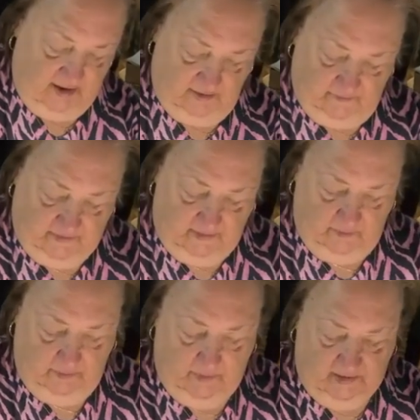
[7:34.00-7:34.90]
I had a
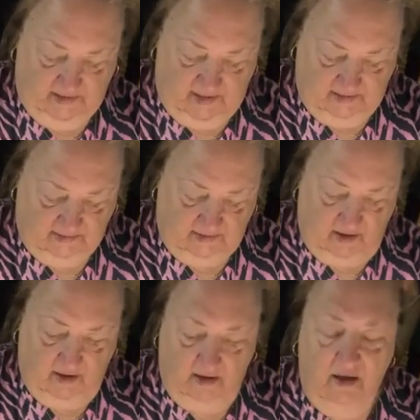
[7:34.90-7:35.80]
fight with my tax
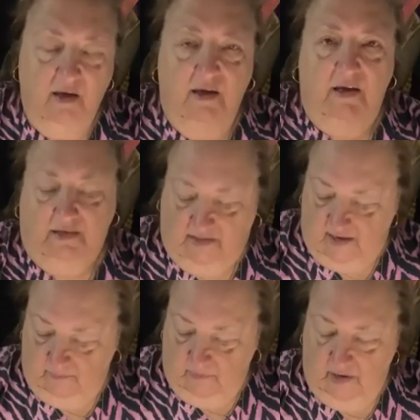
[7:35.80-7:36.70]
guy. He's
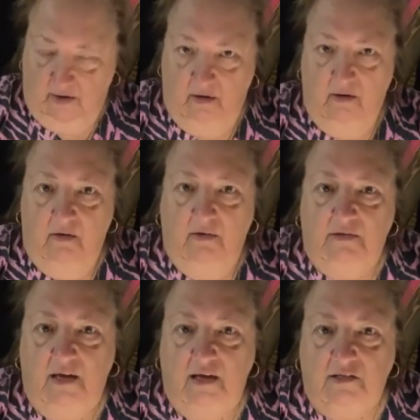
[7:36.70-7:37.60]
had my
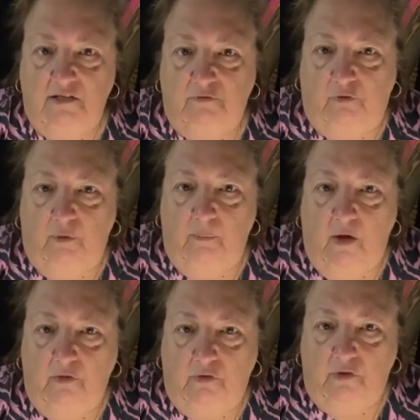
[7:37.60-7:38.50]
taxes for a
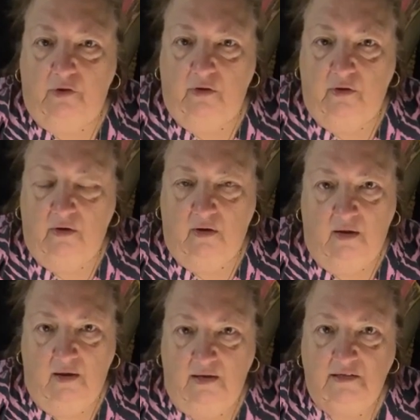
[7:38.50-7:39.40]
month
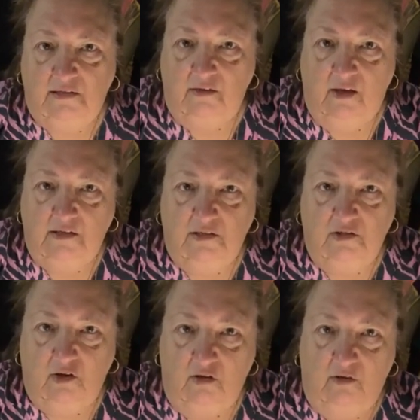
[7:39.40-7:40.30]
and he still
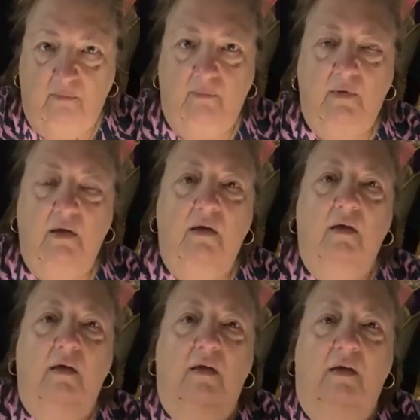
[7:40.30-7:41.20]
hasn't done them.
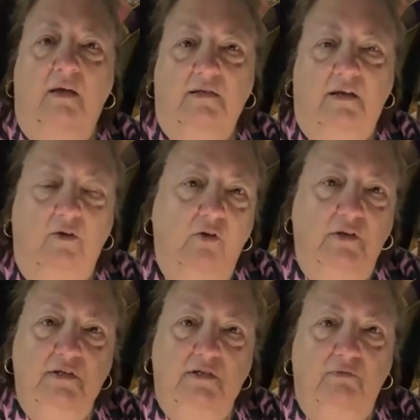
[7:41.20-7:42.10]
And he's got
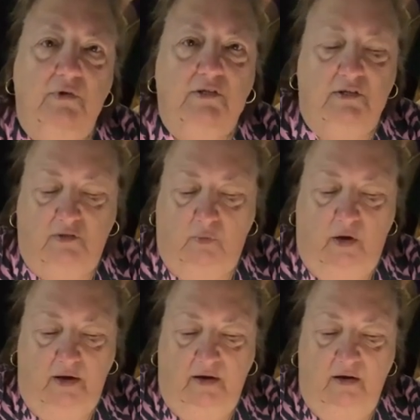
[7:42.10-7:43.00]
all these reasons
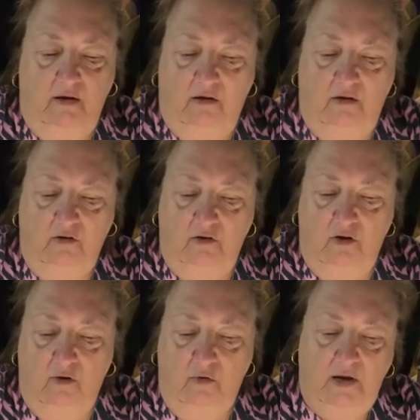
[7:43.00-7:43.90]
why, you
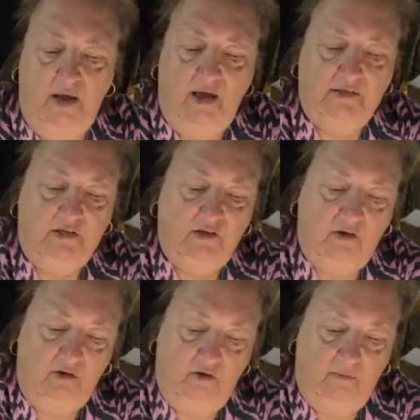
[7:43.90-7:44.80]
know, he hasn't
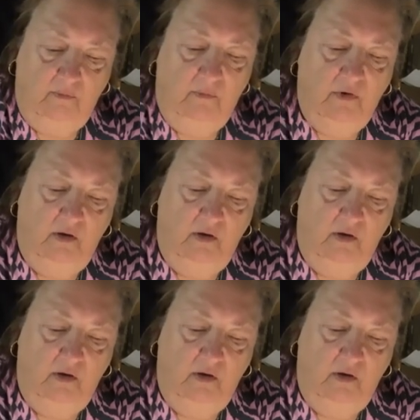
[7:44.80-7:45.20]
done them.